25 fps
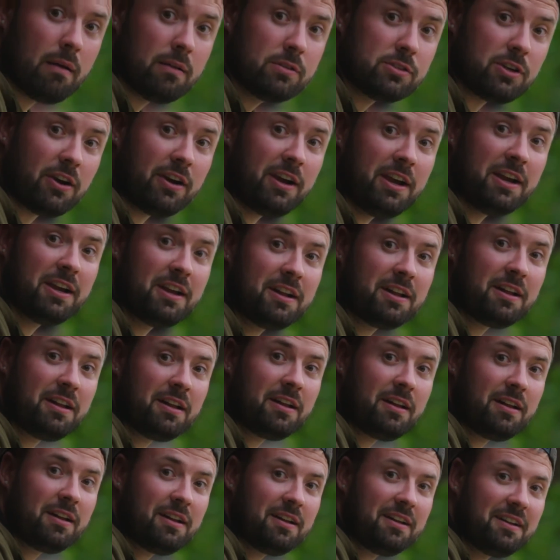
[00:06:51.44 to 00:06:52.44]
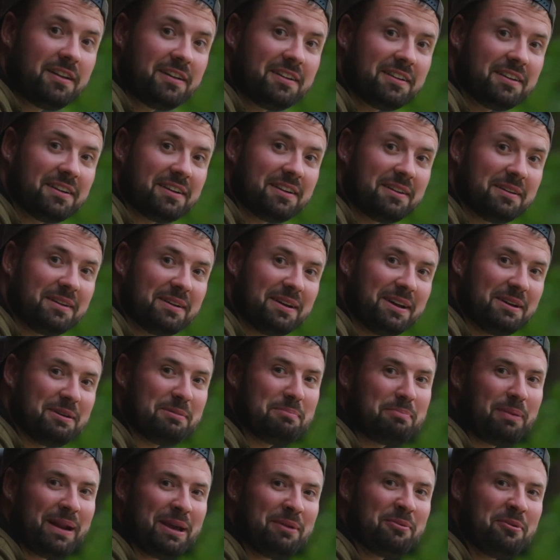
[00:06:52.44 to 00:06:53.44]
Sorry?
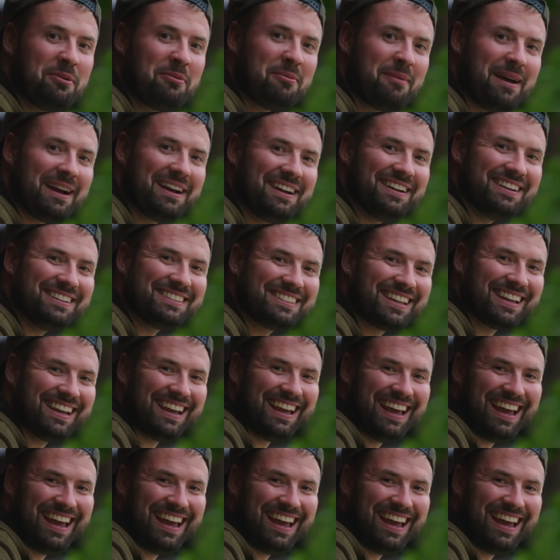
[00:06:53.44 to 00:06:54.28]
I'm playing with maggots.